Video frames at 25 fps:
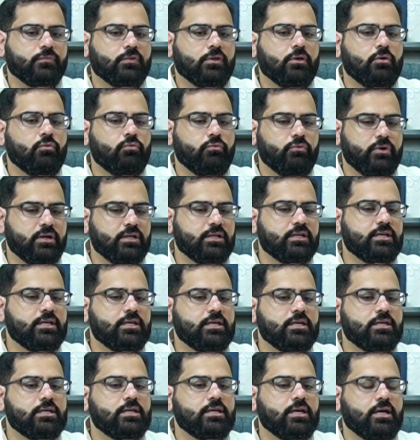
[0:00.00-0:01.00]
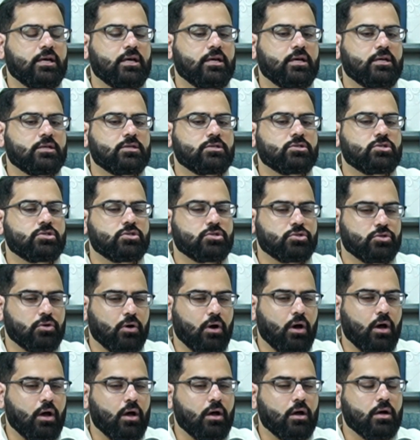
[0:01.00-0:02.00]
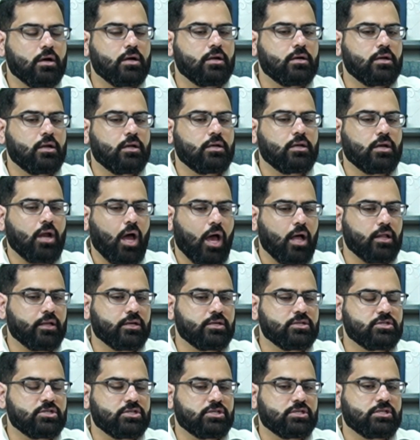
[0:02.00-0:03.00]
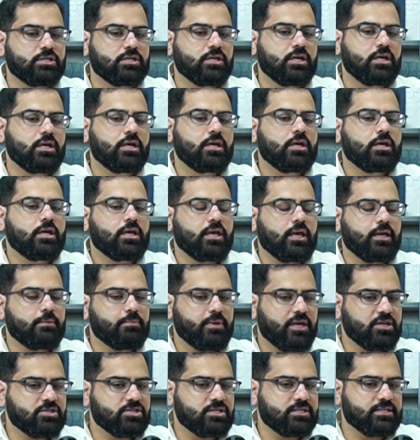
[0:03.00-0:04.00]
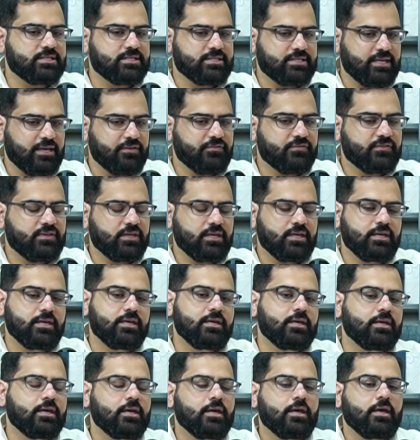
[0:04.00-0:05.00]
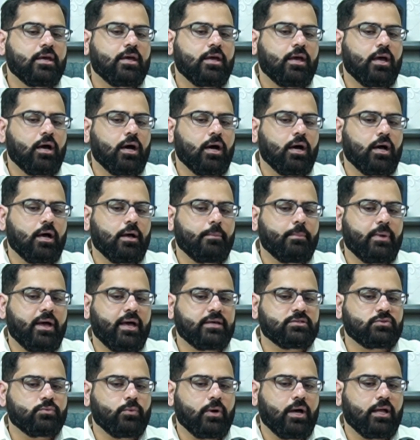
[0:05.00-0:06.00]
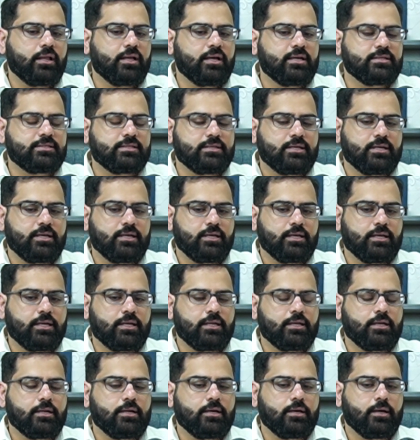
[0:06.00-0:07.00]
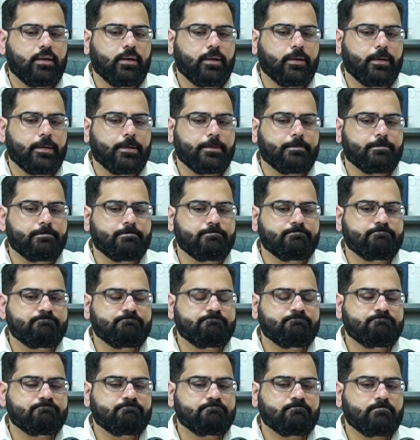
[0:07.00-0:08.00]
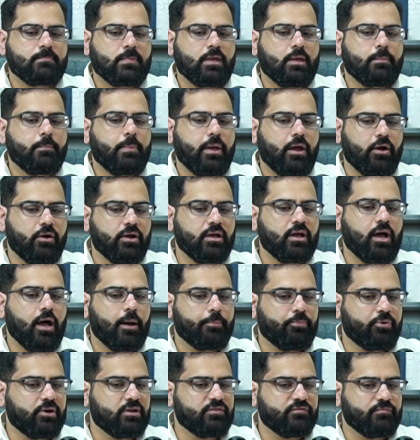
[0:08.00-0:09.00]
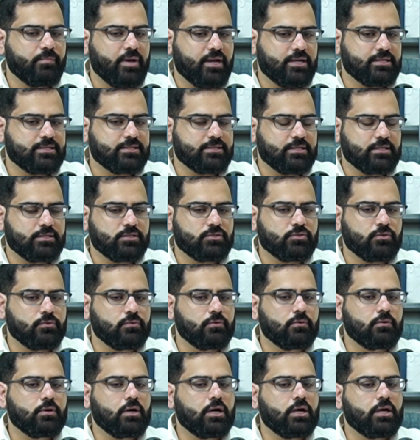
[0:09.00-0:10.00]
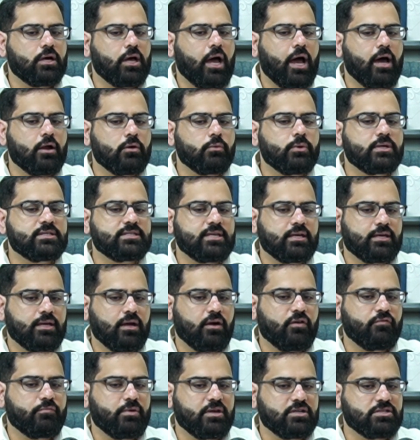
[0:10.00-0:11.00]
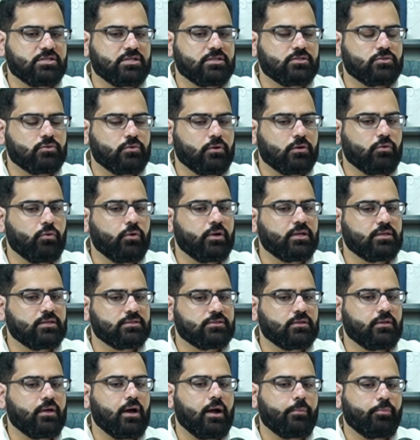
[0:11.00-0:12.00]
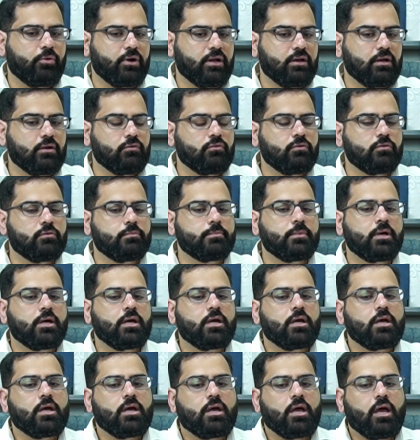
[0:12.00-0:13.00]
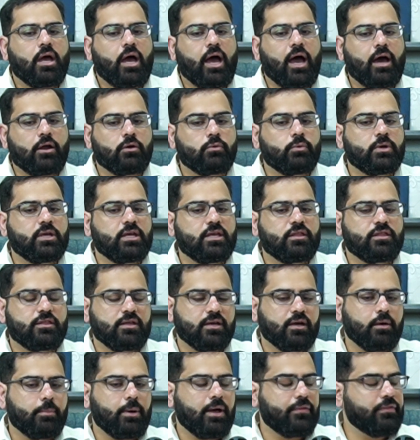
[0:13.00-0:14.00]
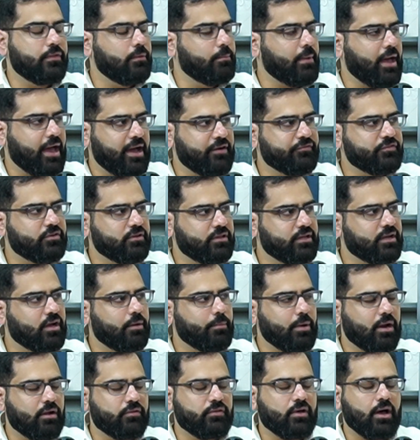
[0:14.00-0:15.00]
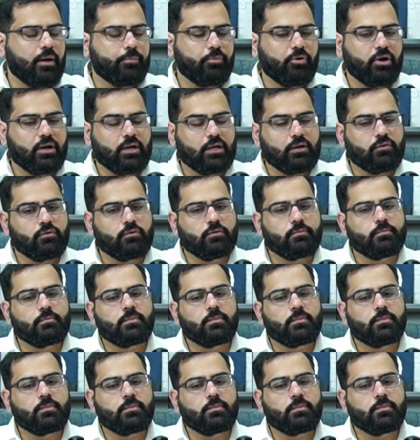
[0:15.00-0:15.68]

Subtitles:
really strong knowledge in patient safety as well as in perioperative medicine. So, how do we take care of patients who are going into the operating room? How do we think about them after they come out of the operating room?